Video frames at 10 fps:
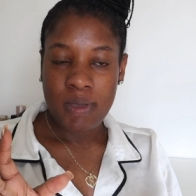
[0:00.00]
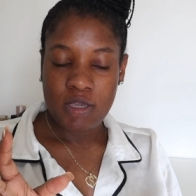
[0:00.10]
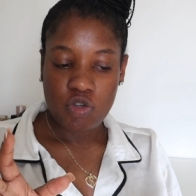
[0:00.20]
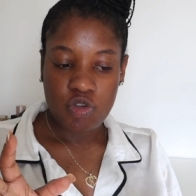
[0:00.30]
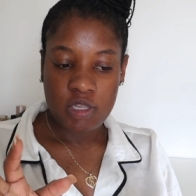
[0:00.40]
my
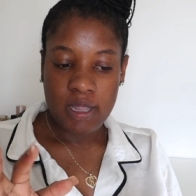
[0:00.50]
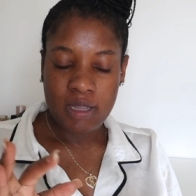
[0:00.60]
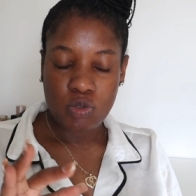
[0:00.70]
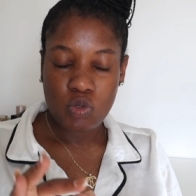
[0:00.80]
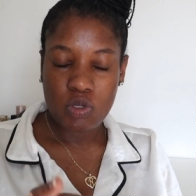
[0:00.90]
screen. I
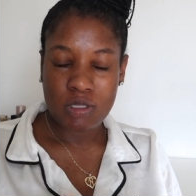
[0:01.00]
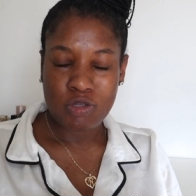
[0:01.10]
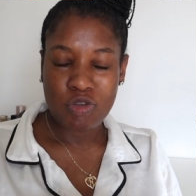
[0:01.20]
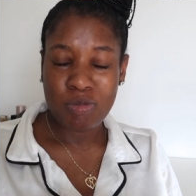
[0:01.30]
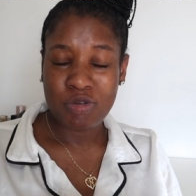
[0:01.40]
took the
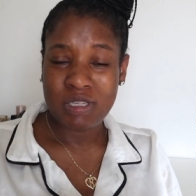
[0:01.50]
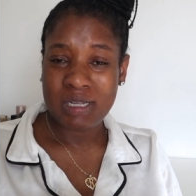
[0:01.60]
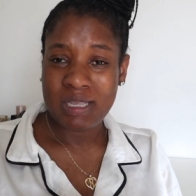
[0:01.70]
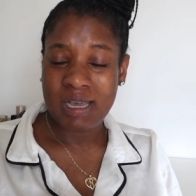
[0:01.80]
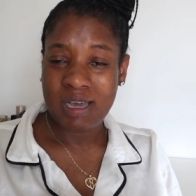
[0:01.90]
screen
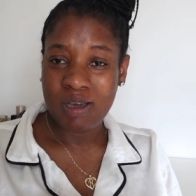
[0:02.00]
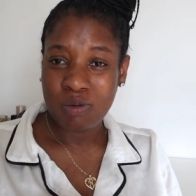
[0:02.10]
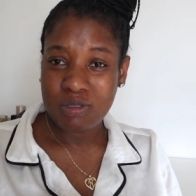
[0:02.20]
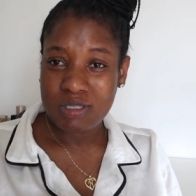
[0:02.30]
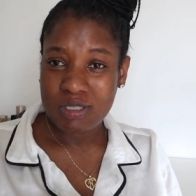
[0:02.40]
protector
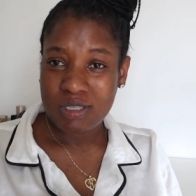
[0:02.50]
out